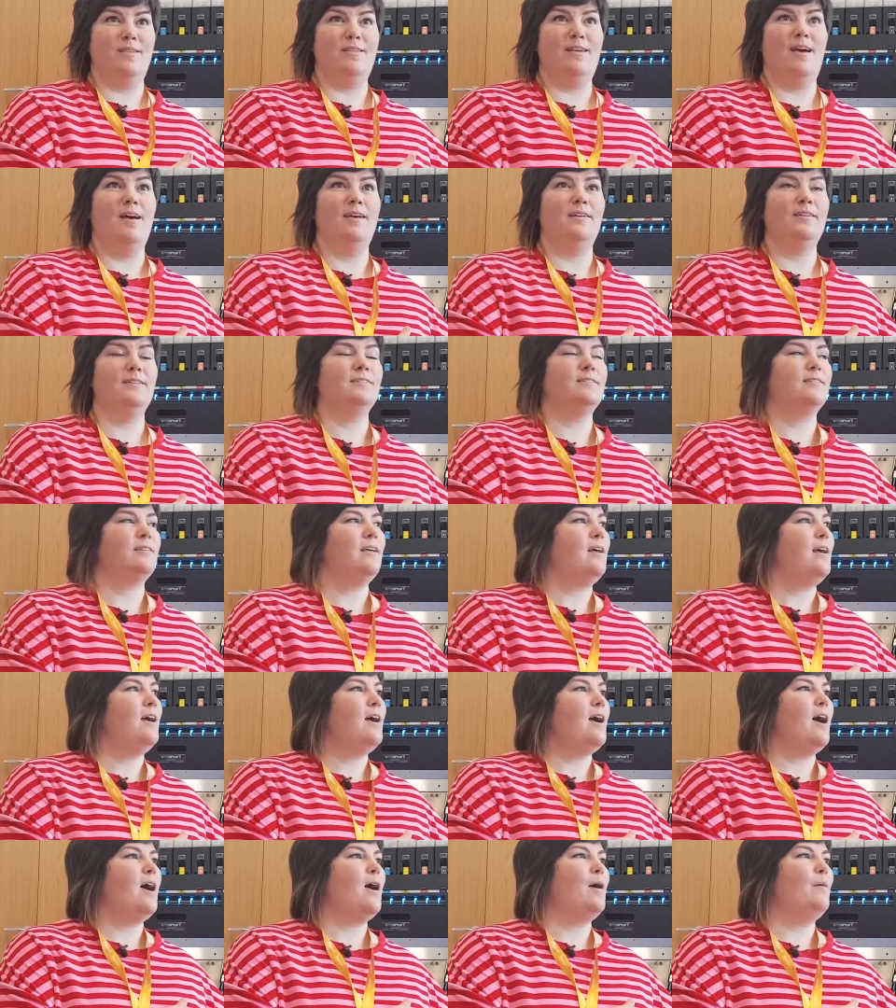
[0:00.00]
us.
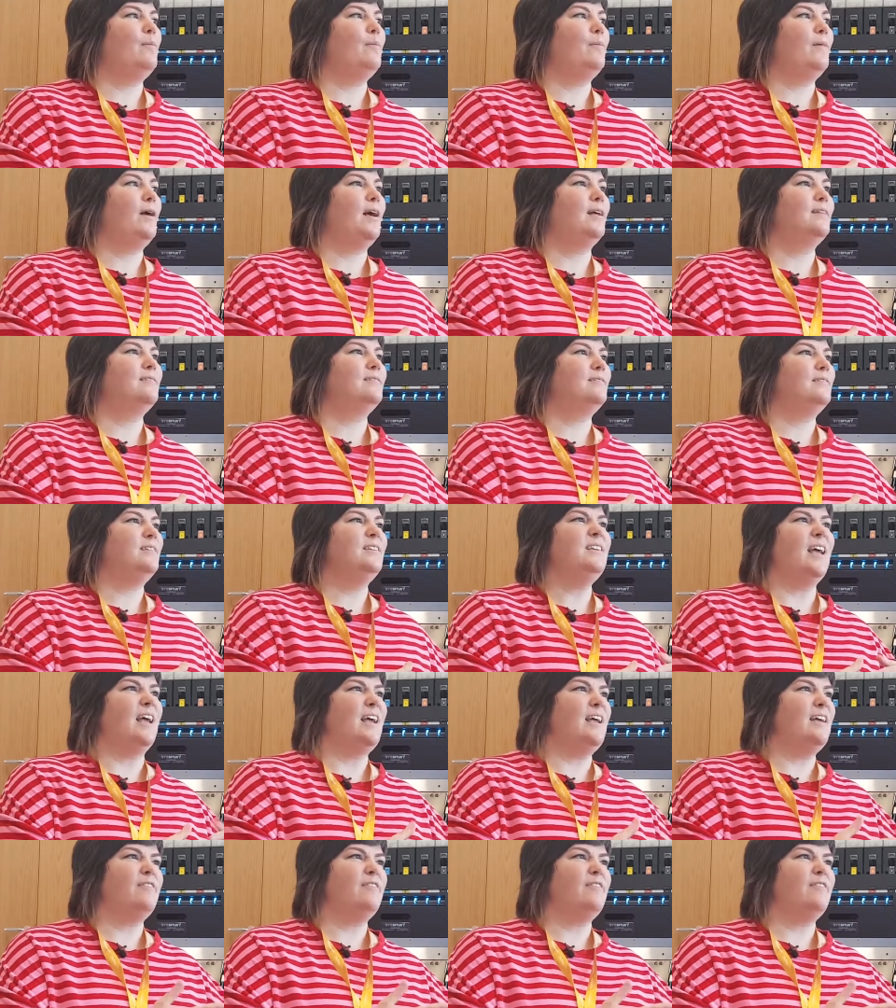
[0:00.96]
And yeah,